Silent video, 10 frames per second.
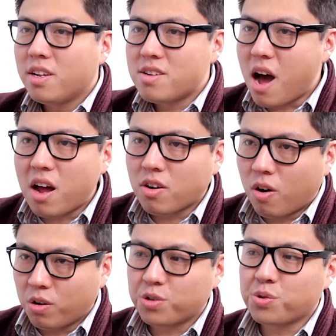not
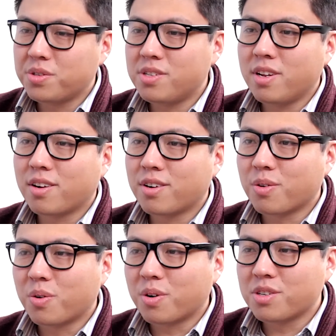Arnold
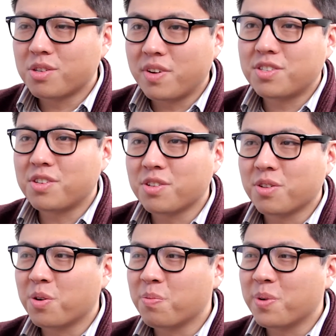Schwarzenegger or Sylvester
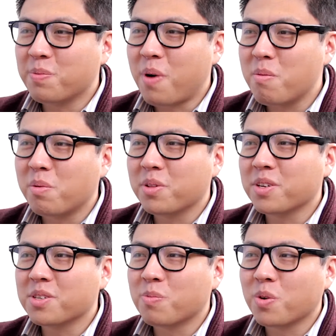Stallone, but it probably
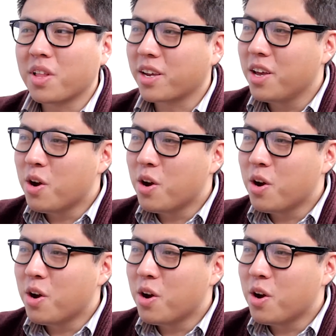is more like